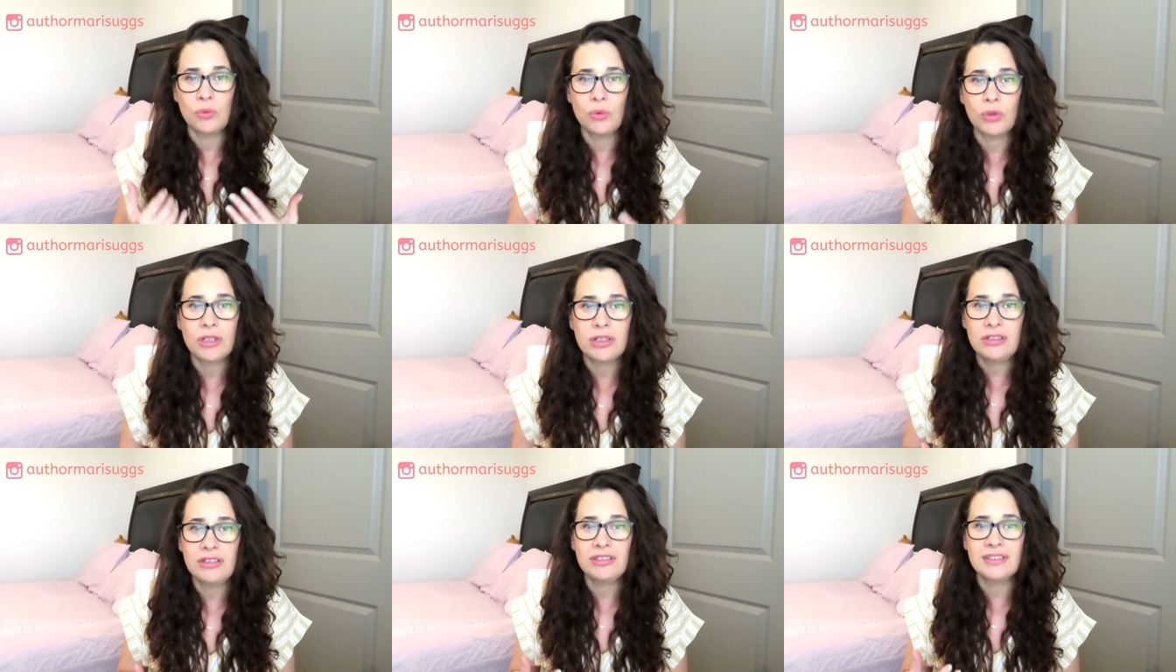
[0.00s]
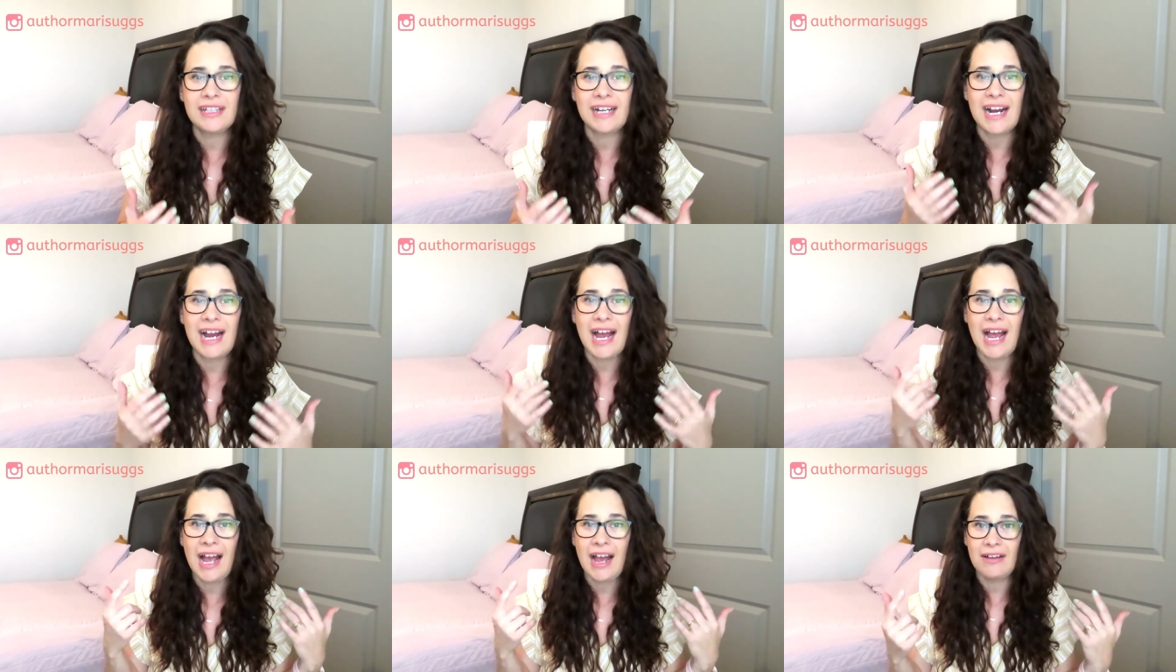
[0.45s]
world that
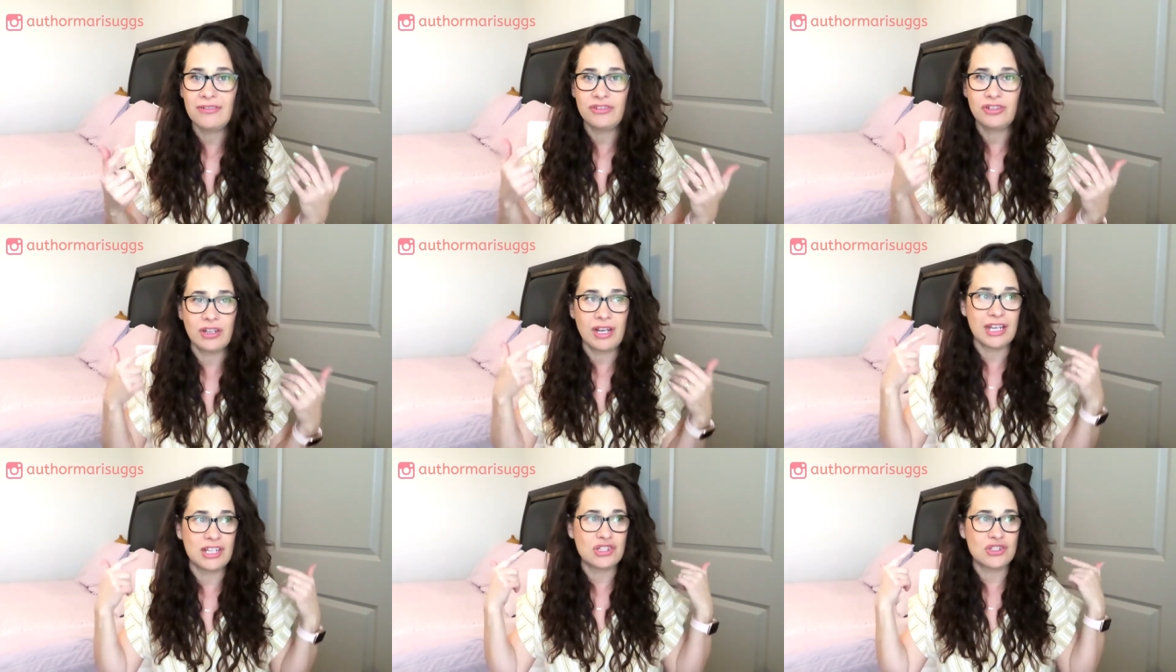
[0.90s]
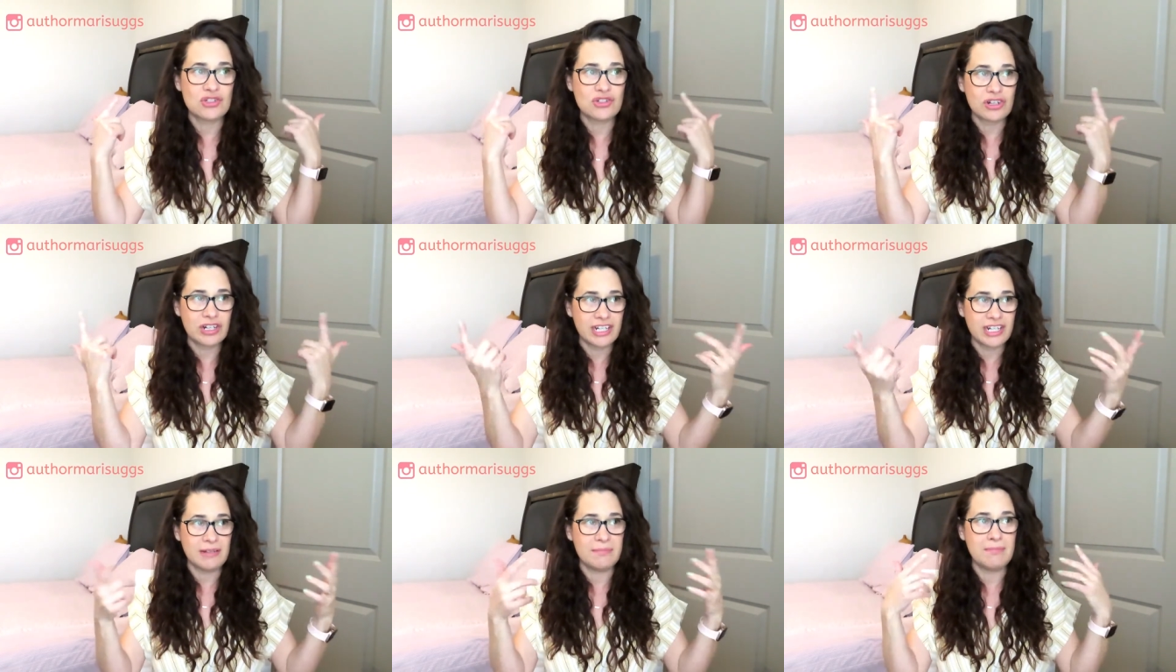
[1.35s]
I have to like
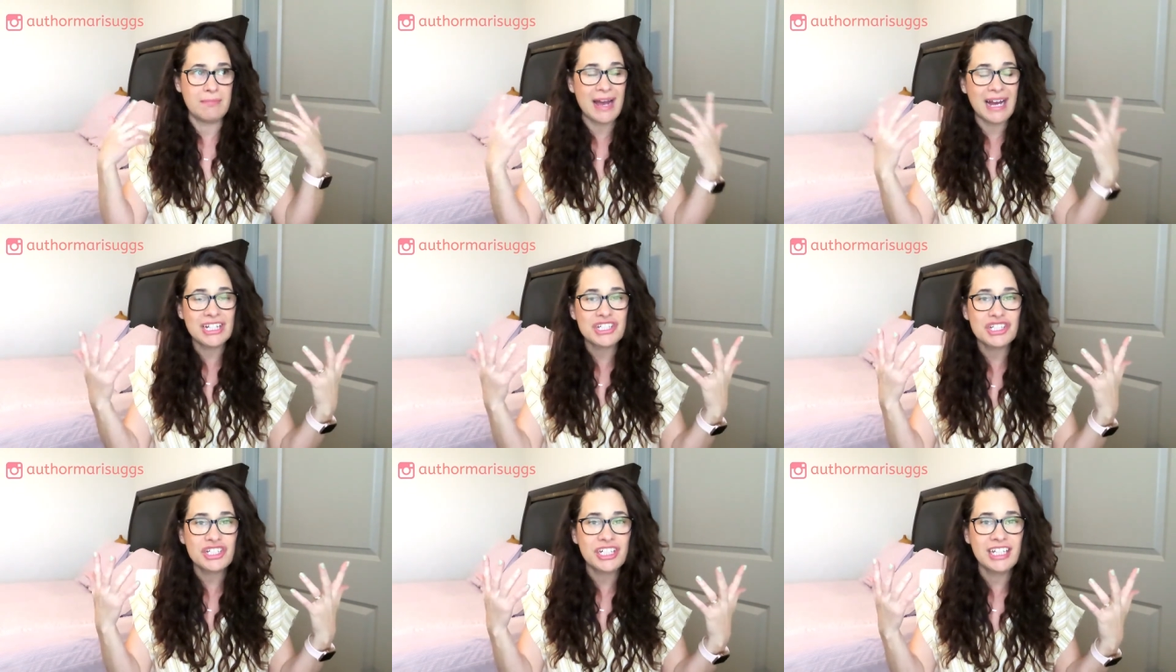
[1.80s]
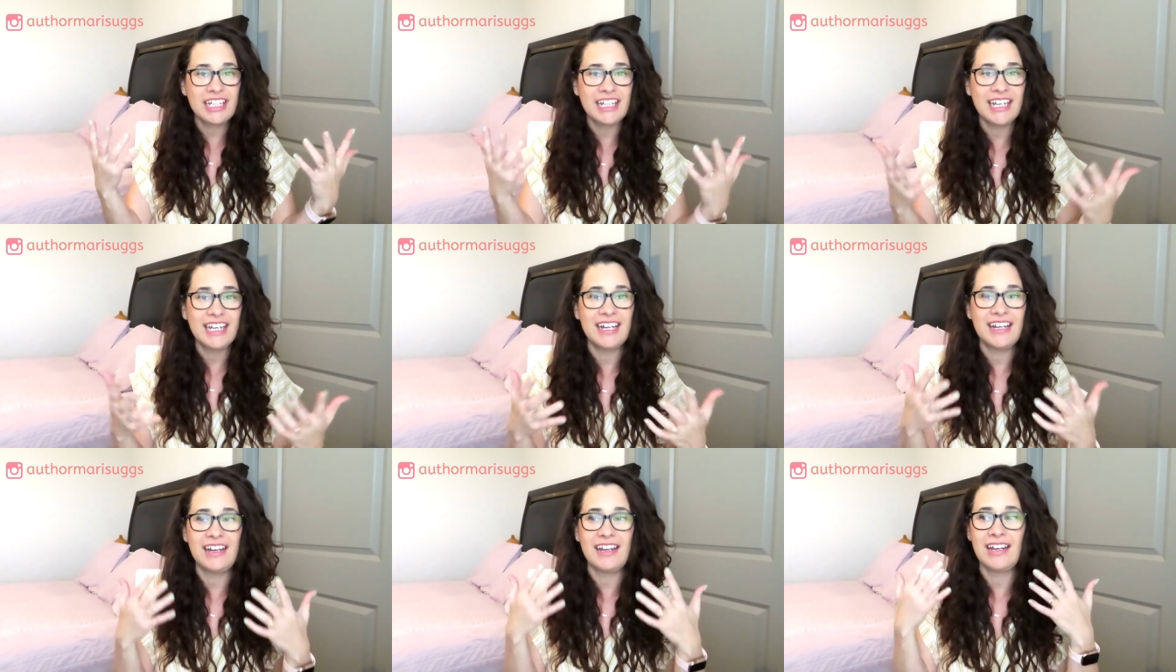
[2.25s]
start imagining
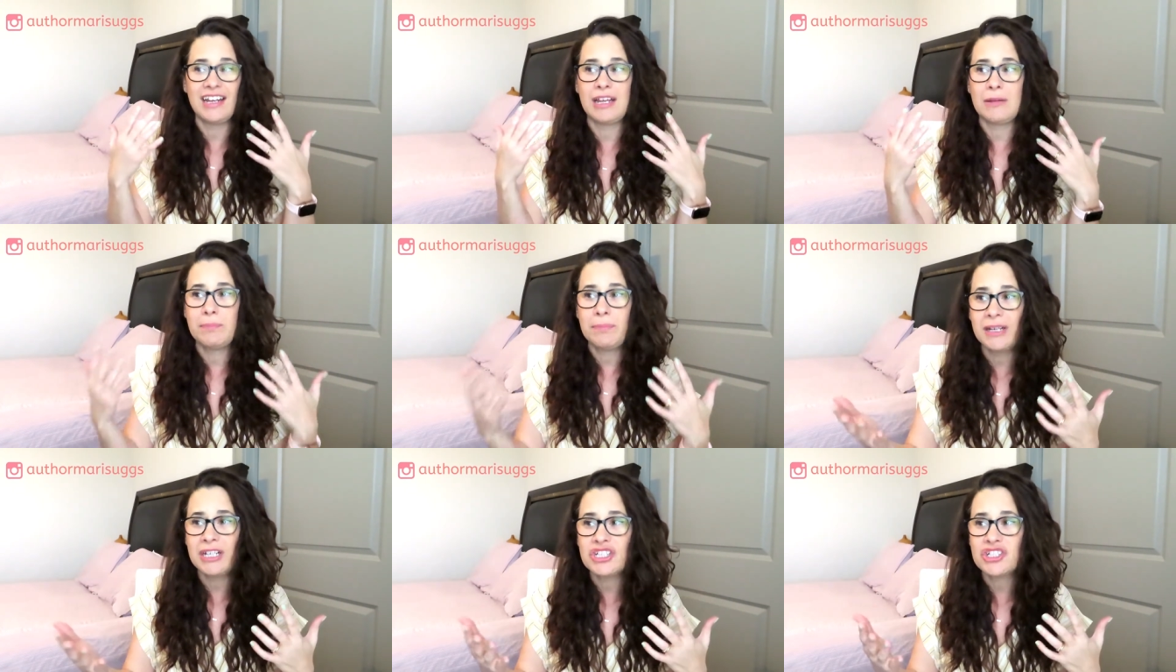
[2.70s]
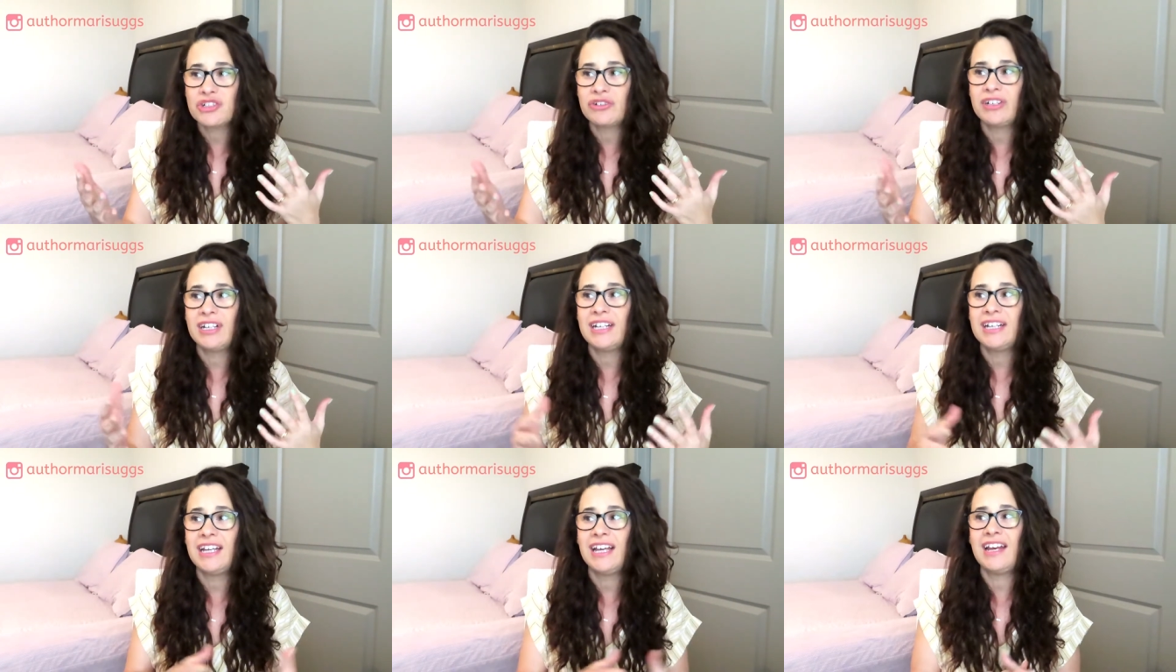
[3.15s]
it and like
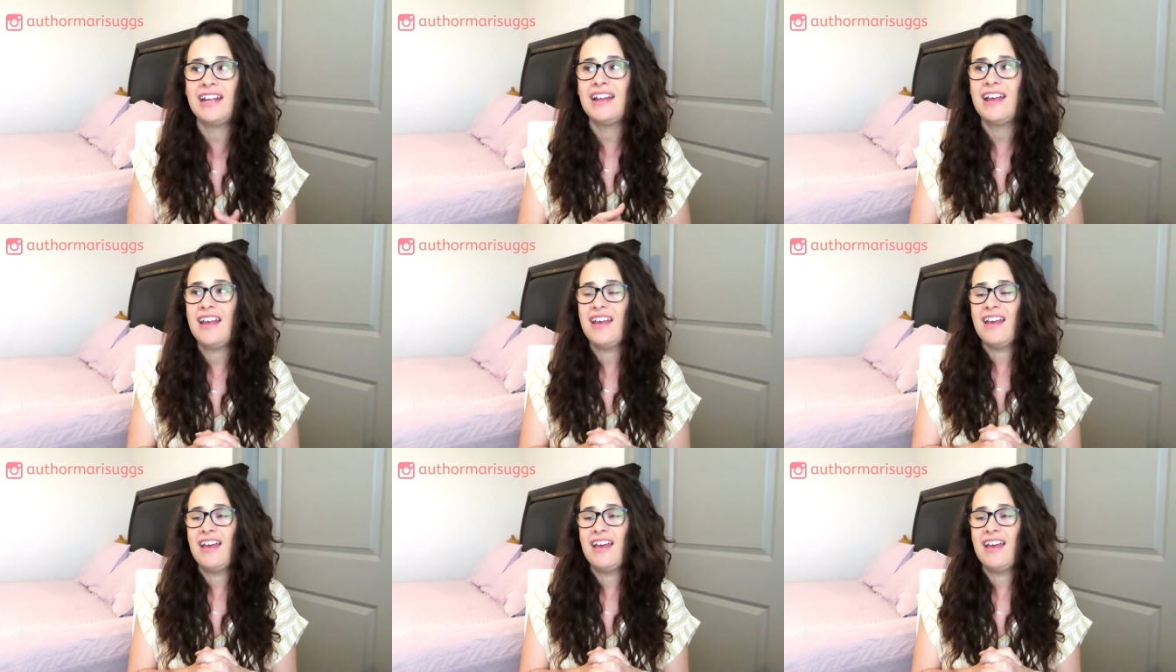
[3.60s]
picturing it.